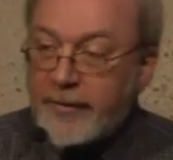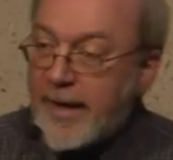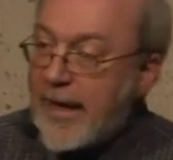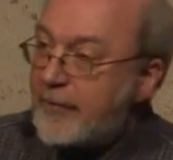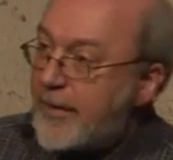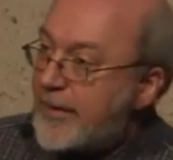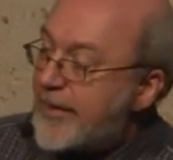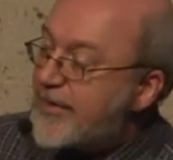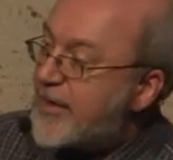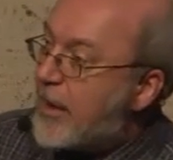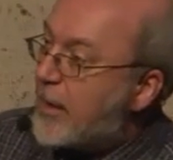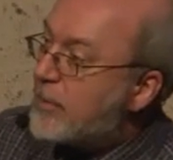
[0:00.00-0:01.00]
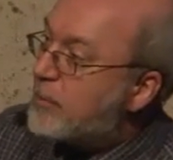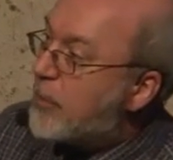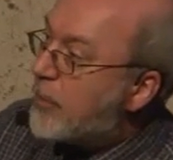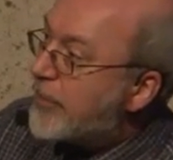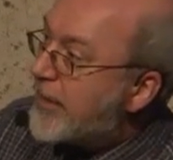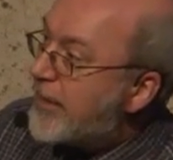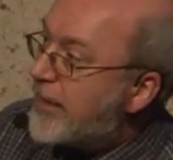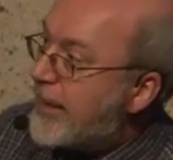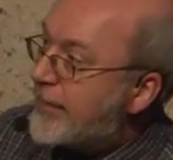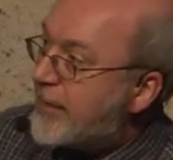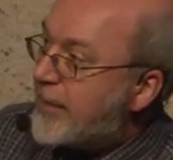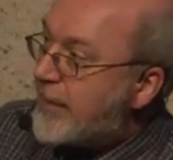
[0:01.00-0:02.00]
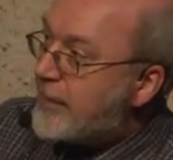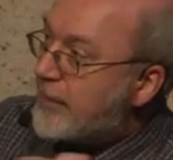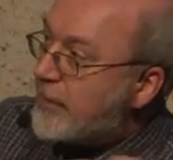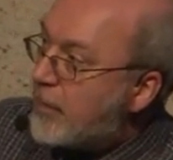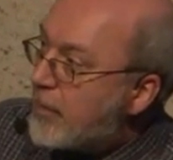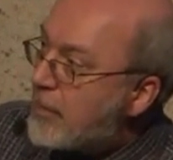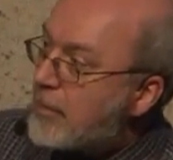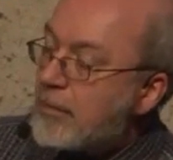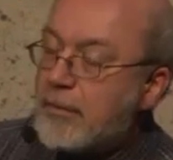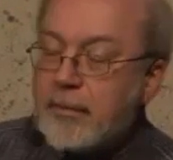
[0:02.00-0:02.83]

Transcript: for having the starred border and the long